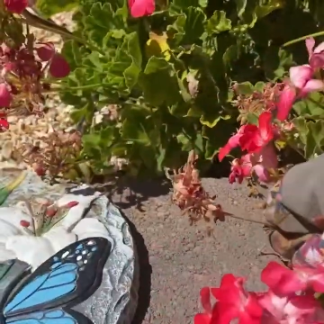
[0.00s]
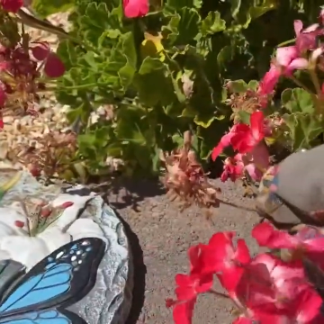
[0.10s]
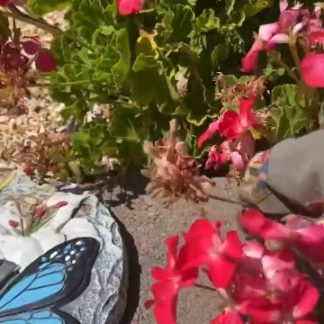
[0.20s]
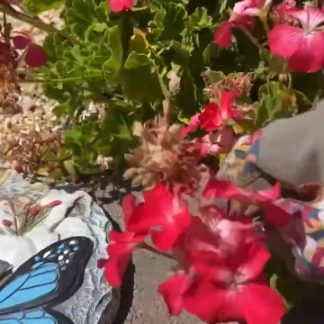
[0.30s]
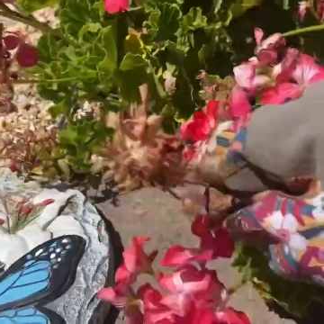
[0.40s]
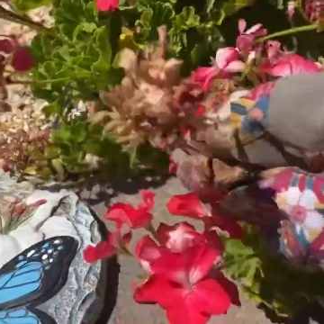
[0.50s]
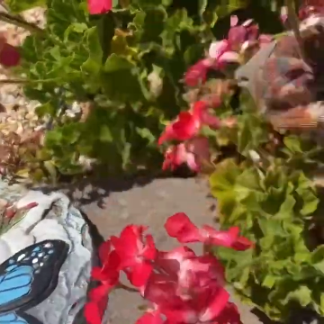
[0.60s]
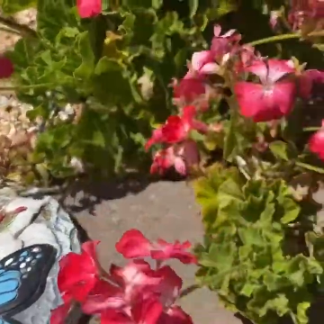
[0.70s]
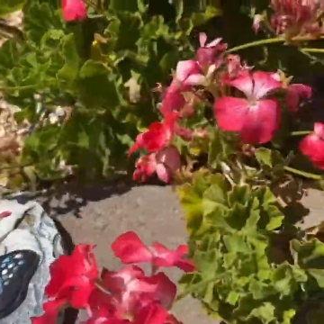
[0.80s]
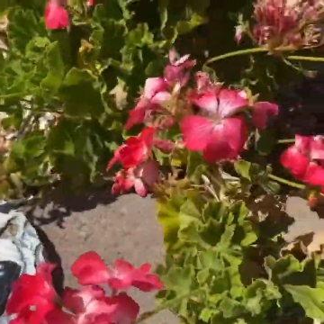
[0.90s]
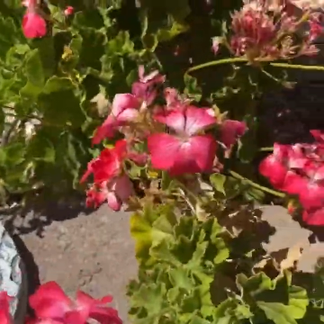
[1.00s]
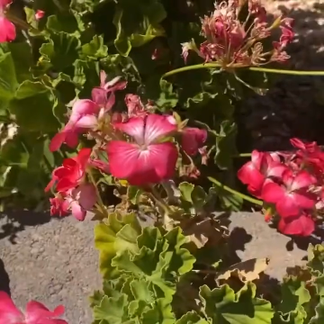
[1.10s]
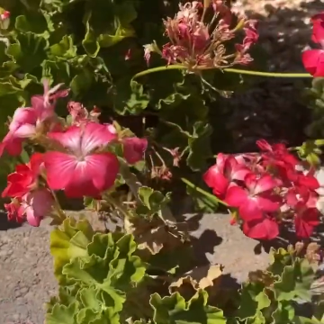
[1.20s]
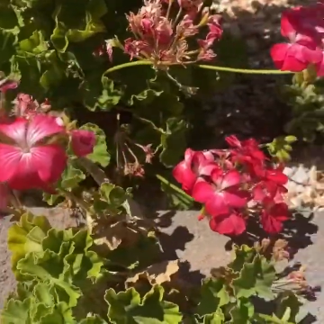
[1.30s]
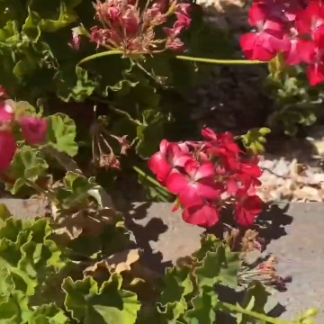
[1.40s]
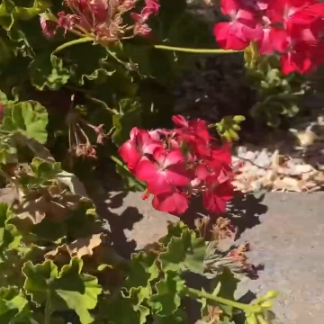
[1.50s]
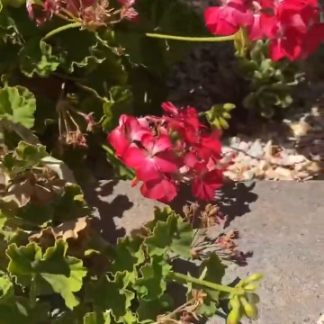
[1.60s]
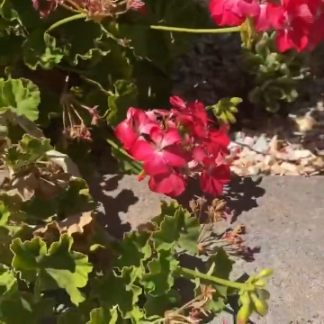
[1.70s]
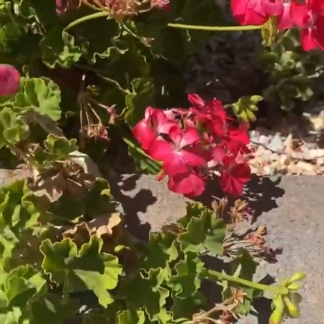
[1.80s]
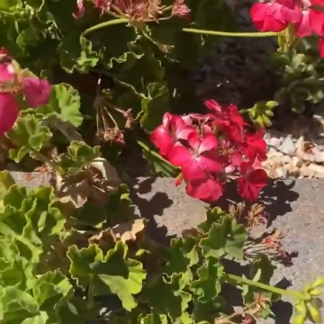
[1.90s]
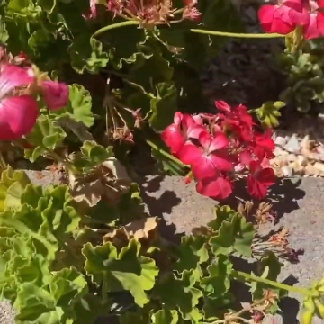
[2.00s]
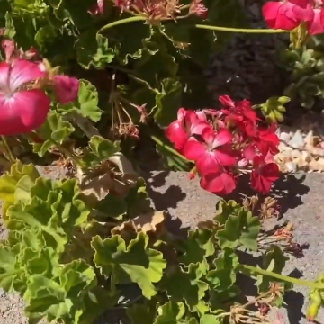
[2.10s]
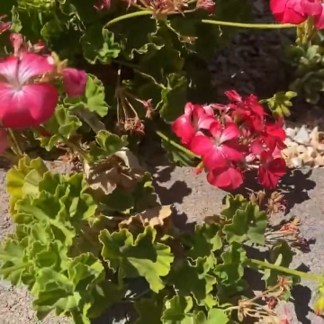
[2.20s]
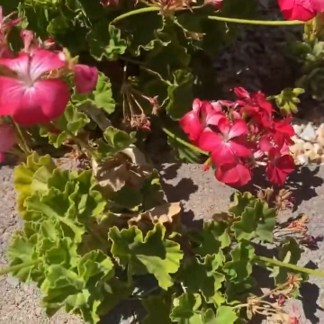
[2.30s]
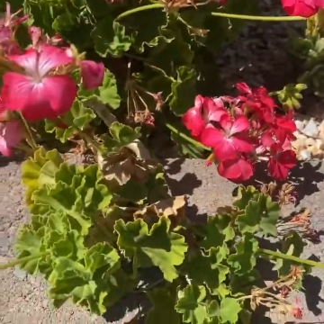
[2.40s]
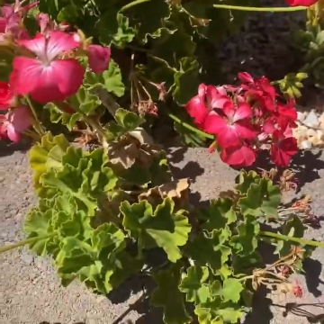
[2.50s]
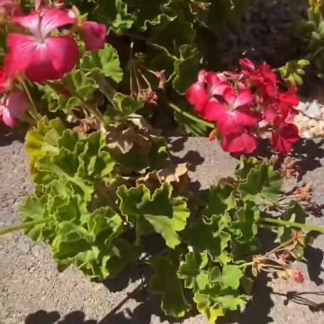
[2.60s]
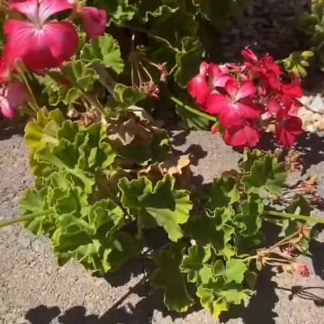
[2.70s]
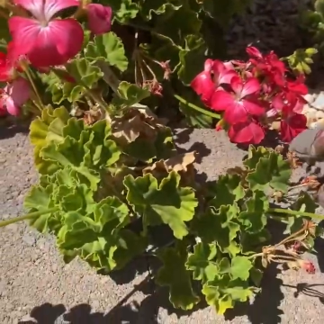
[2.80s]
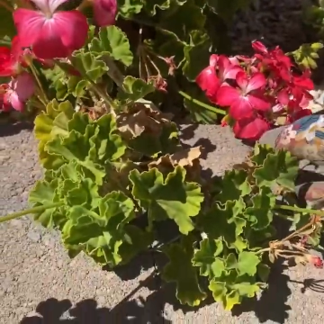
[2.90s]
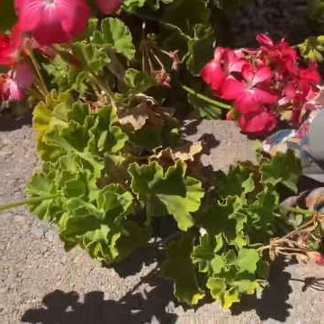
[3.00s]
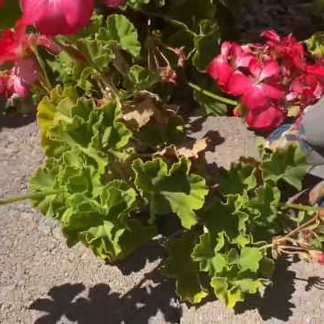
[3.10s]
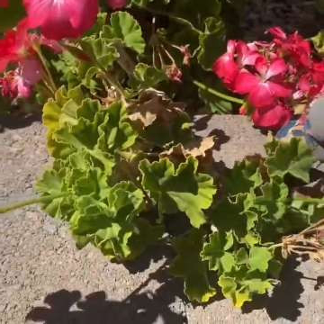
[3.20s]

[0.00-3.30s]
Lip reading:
Nobody's mouth can be seen.